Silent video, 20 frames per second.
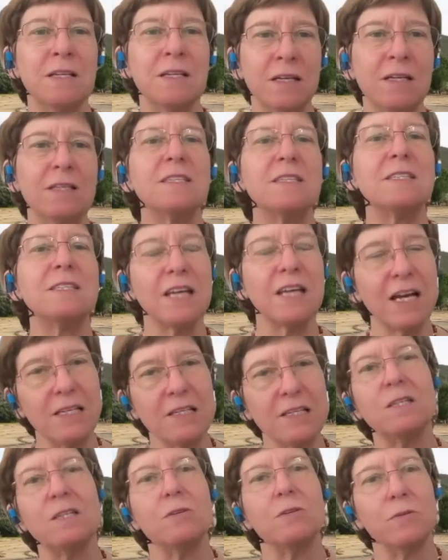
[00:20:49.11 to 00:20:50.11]

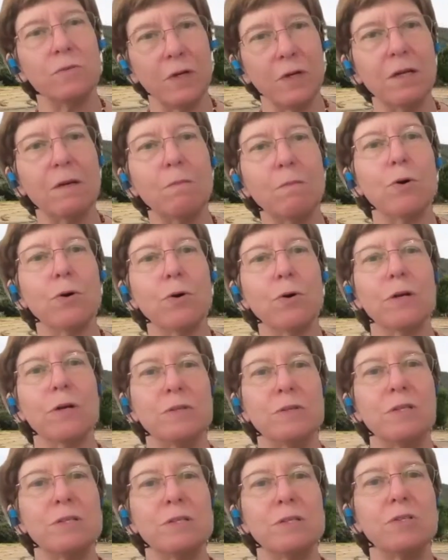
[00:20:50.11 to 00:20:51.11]
cites you in moral
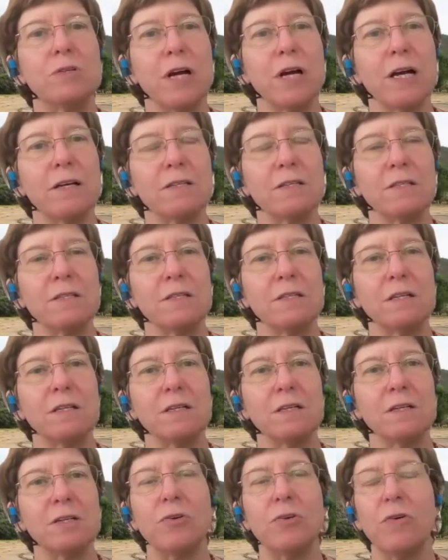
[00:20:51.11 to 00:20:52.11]
distress.
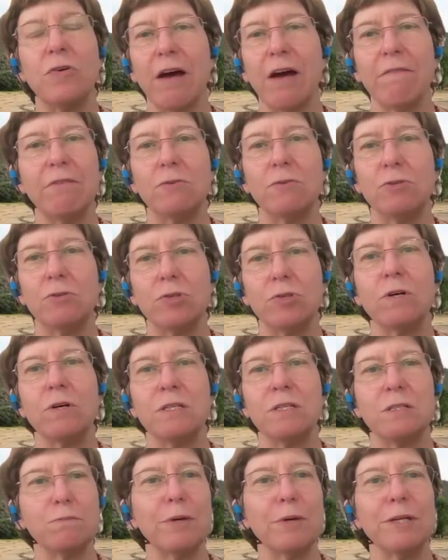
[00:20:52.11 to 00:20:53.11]
You have no
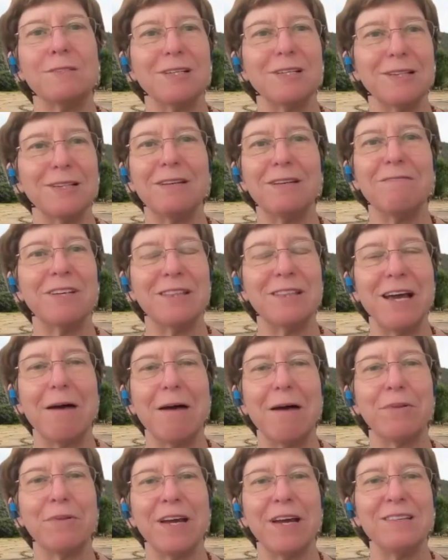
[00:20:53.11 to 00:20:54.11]
choice but to live in that
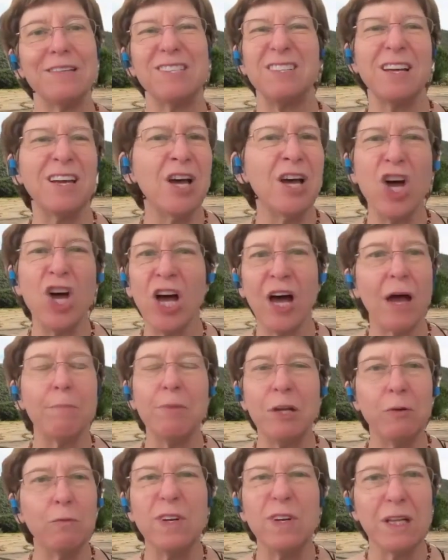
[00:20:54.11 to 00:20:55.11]
place. And I
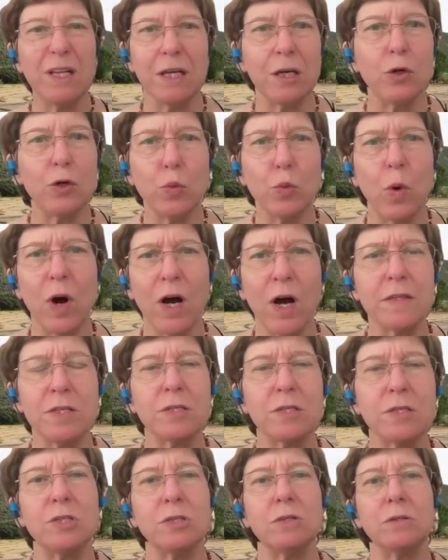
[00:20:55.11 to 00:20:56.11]
mean, really, who wants
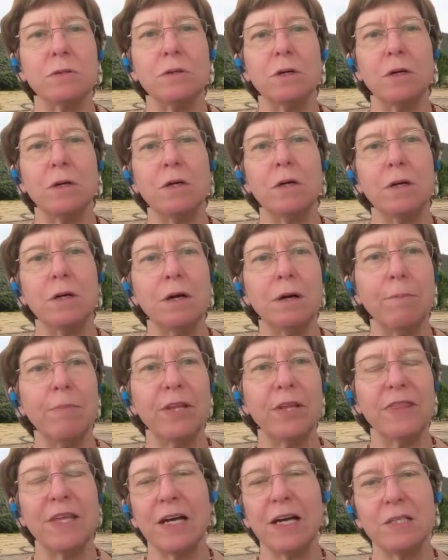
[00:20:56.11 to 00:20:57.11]
to? But
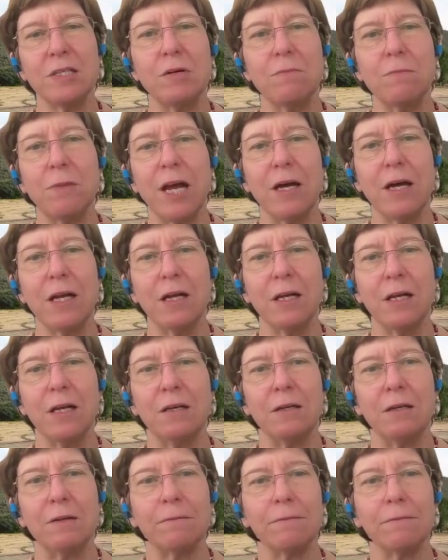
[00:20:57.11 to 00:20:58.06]
that's humanity.